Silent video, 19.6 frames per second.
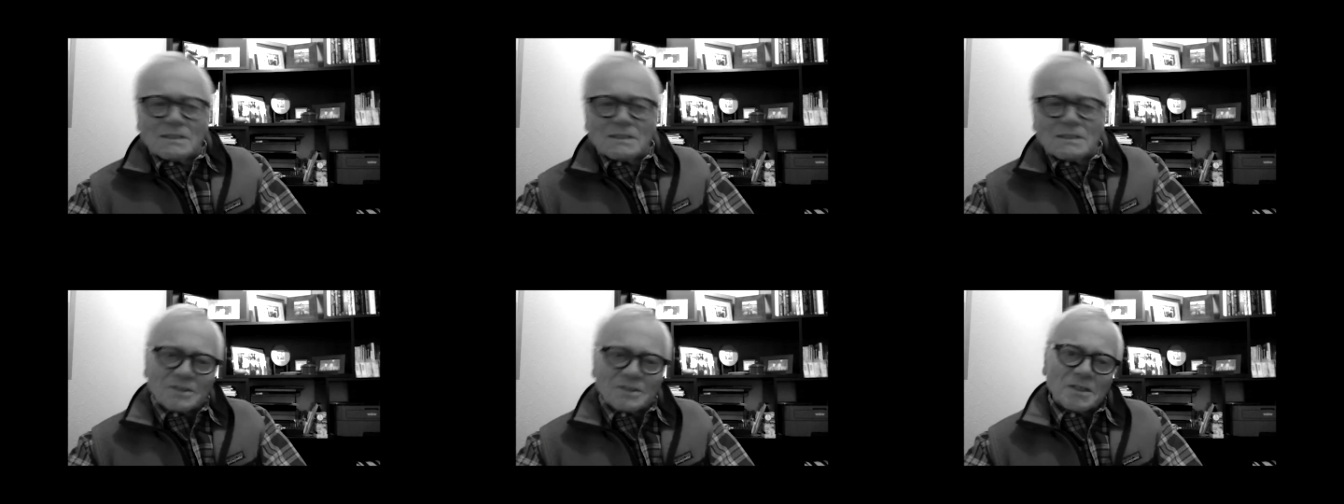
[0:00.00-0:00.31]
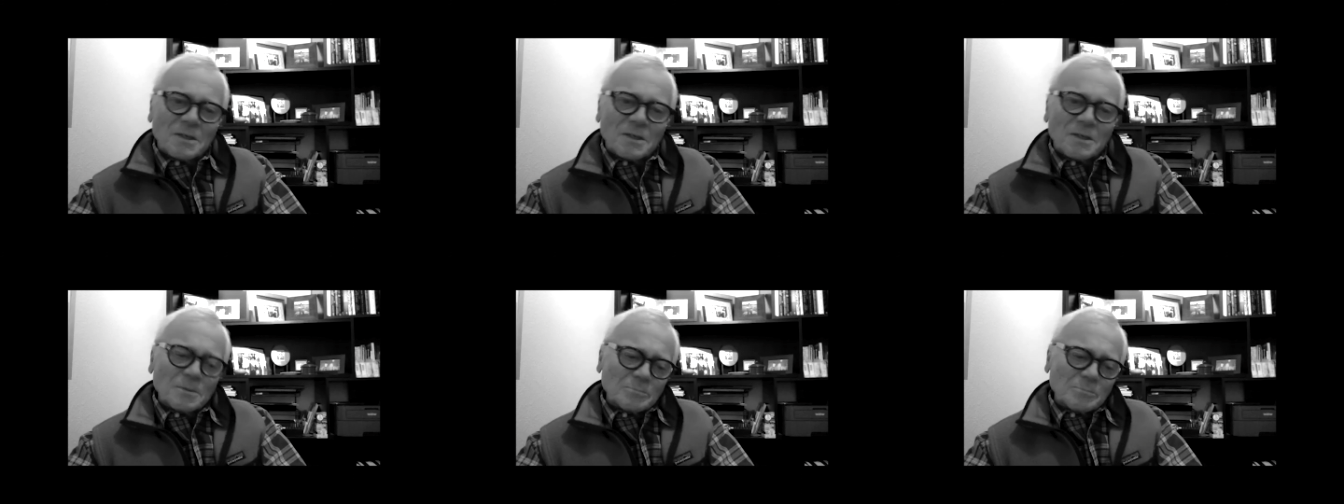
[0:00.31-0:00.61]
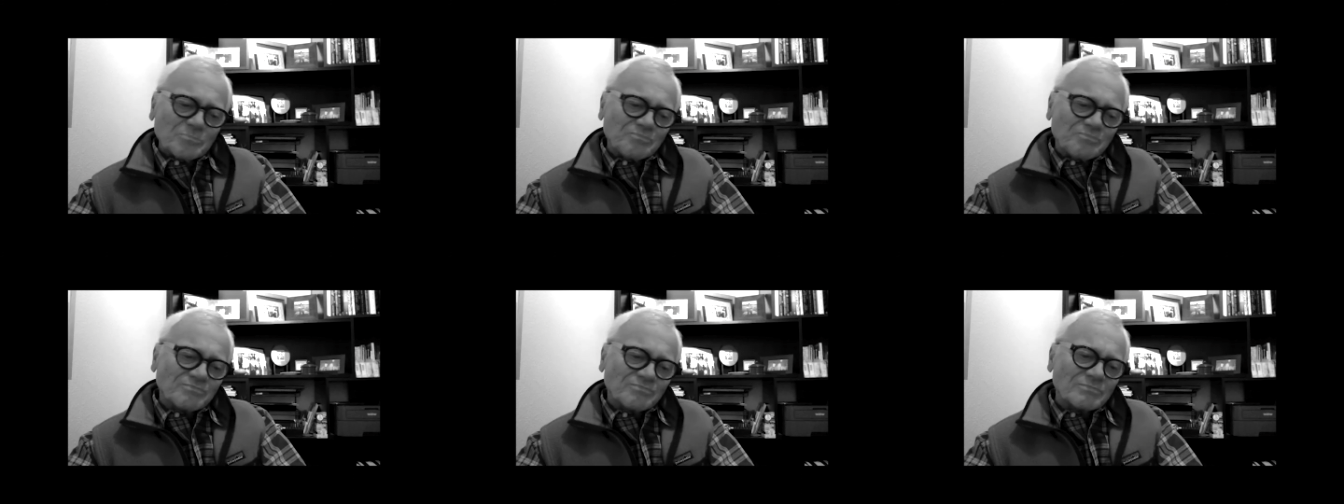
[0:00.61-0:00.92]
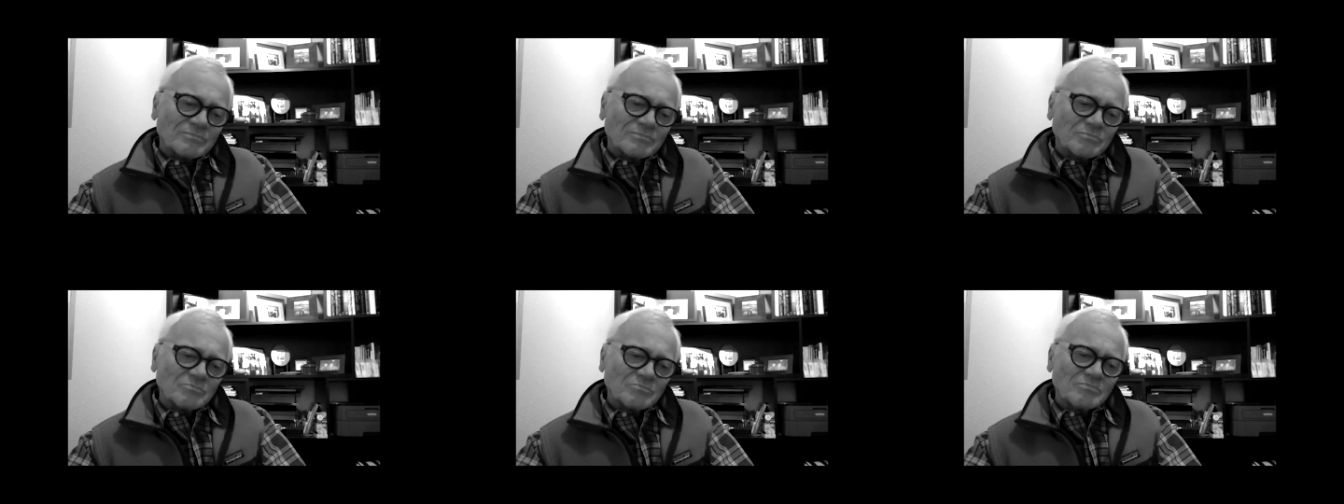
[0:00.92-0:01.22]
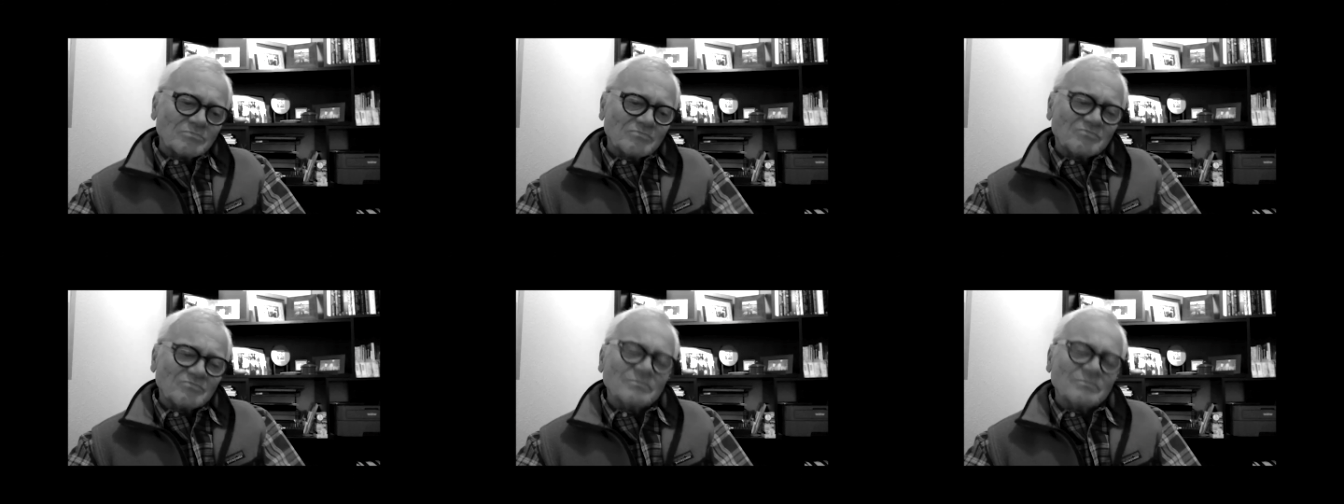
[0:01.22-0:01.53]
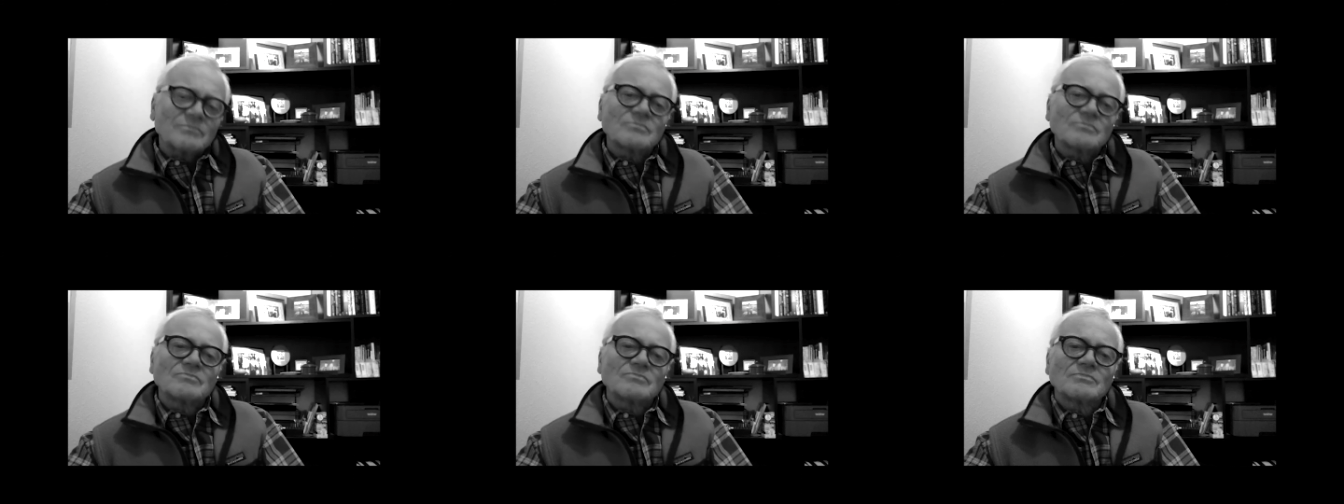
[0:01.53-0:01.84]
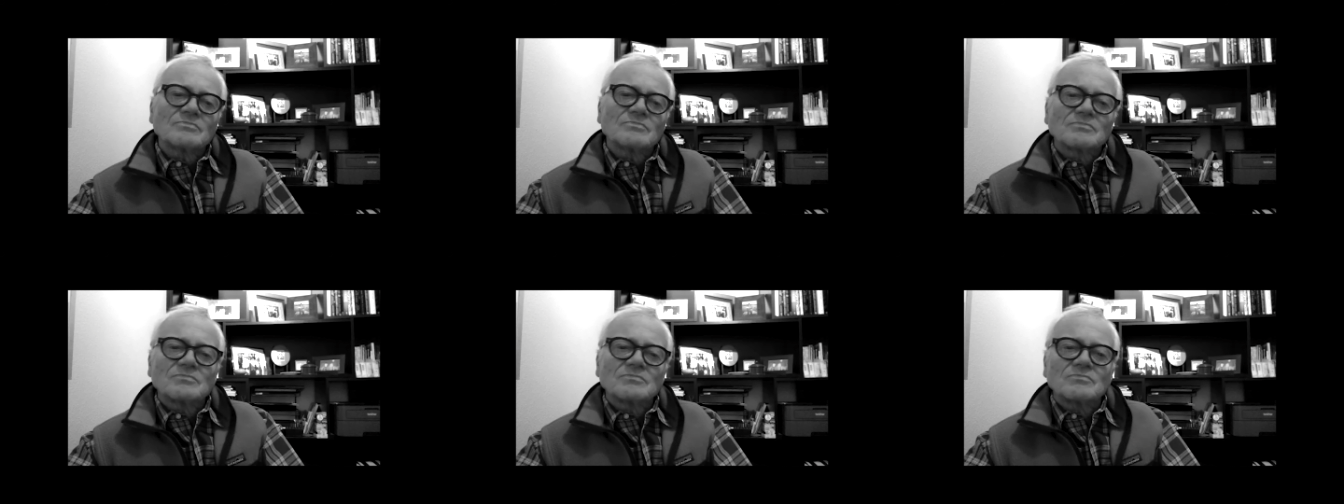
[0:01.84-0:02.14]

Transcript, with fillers: Exactly. You can always work it in the dark